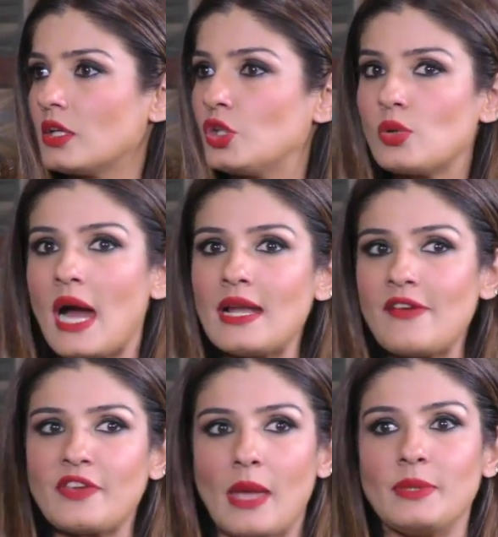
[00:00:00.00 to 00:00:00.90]
You can't
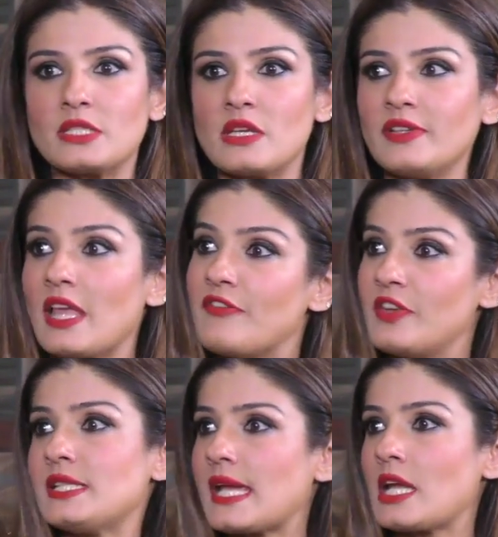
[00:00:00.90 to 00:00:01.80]
have chemistry with
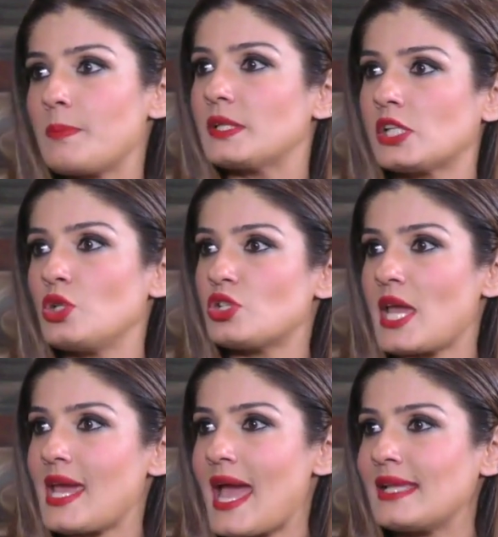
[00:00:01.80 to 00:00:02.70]
every second person you
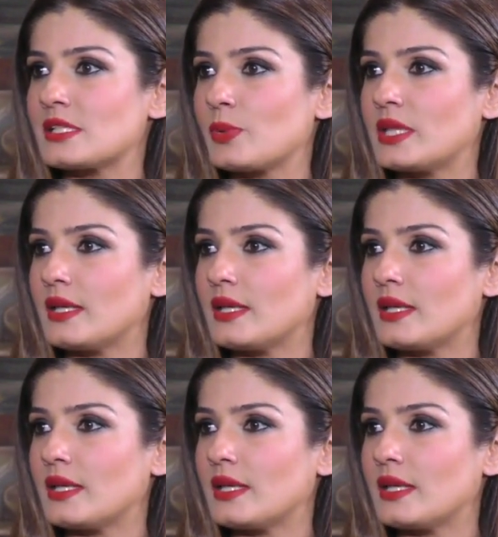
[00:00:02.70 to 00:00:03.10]
shake hands with.